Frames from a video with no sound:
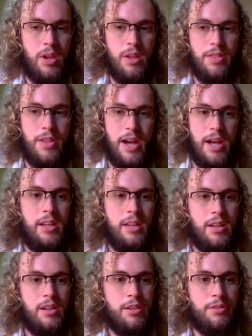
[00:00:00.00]
that,
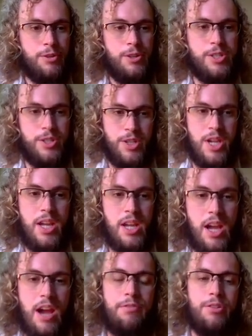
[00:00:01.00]
firstly,
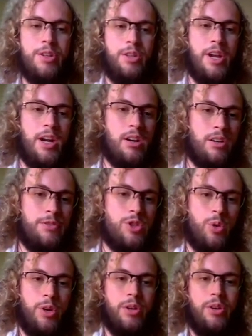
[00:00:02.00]
every layer of
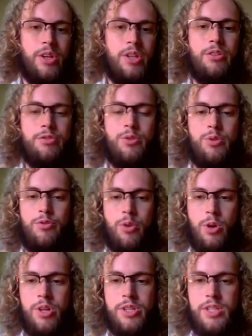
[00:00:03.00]
soil in the food
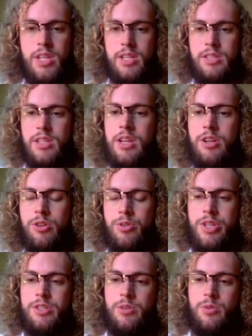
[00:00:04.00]
forest has
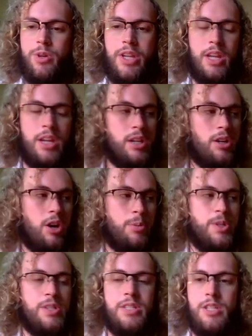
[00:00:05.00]
increased in organic
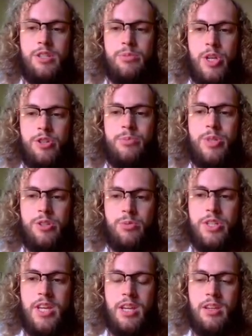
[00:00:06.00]
carbon since measurements were
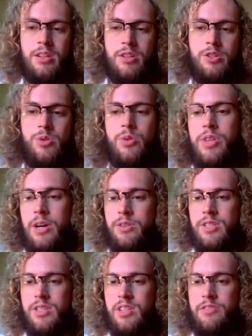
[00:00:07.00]
taken in
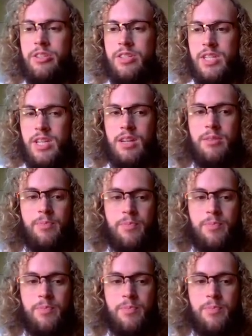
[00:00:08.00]
2017.